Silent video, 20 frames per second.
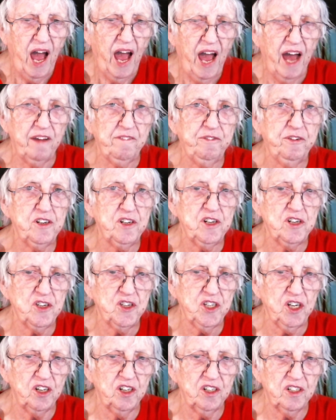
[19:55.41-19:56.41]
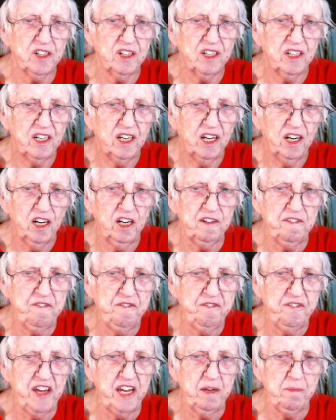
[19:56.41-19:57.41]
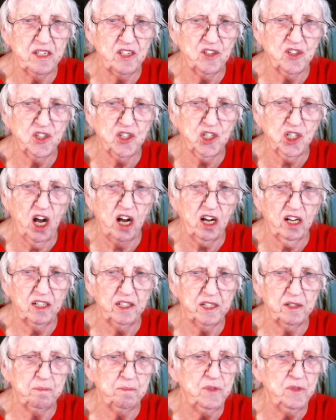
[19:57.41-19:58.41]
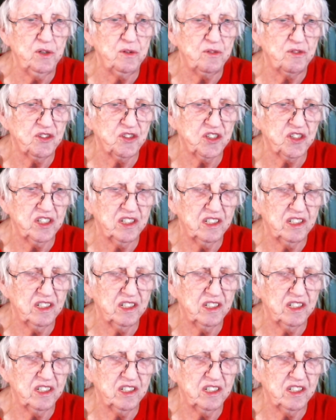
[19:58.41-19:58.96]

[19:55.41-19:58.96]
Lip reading: and for dessert, her famous chocolate mousse.